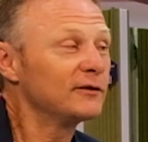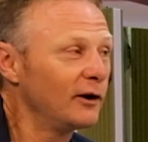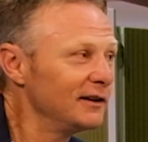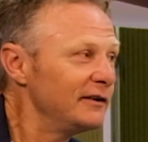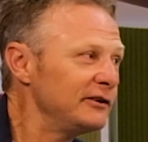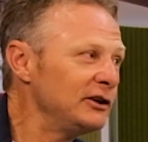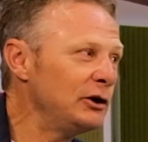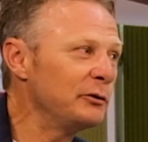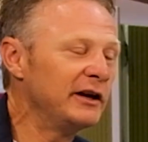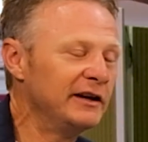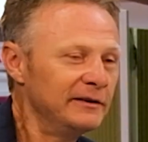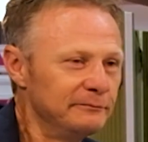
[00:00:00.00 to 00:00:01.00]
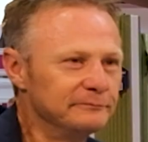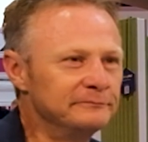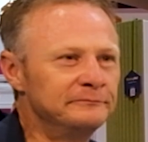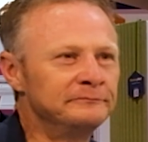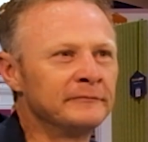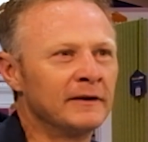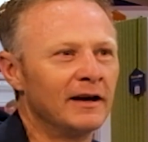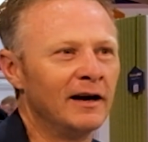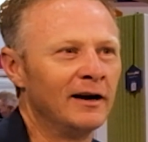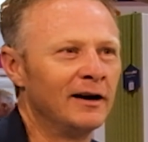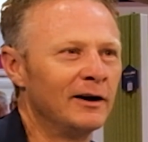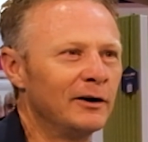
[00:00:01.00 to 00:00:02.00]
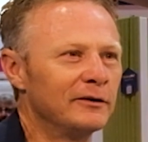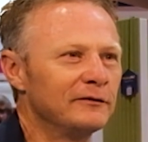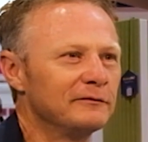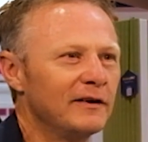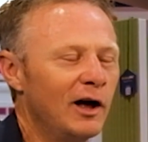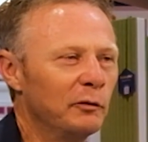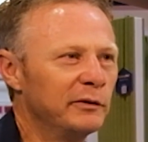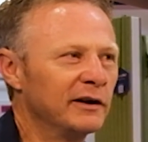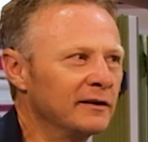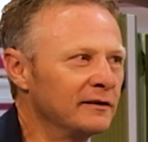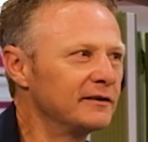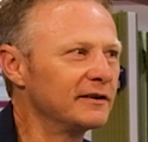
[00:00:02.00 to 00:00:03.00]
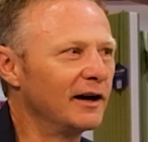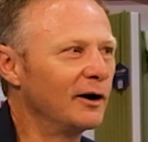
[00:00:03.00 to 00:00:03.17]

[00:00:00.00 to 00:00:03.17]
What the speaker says: So I live in the UAE, helping